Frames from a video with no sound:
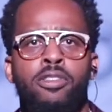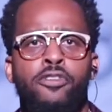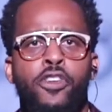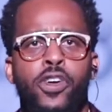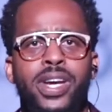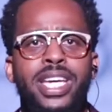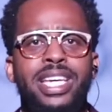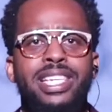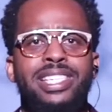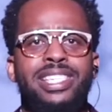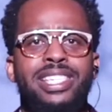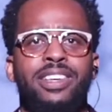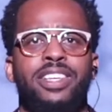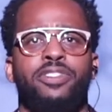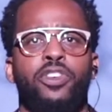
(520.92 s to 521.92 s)
For he,
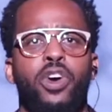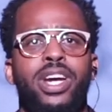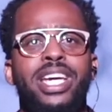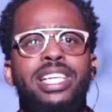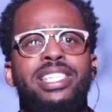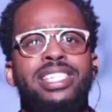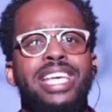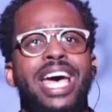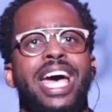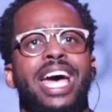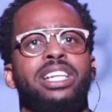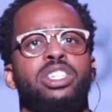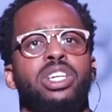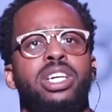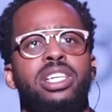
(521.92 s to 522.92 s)
for he
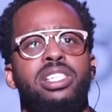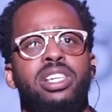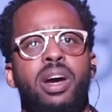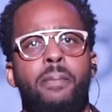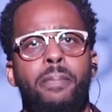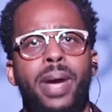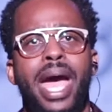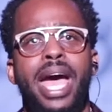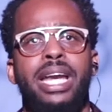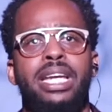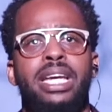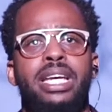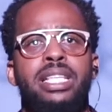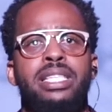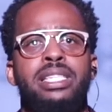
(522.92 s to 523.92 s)
said to his
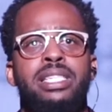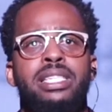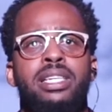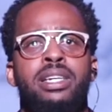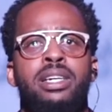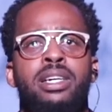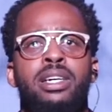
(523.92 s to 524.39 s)
companions,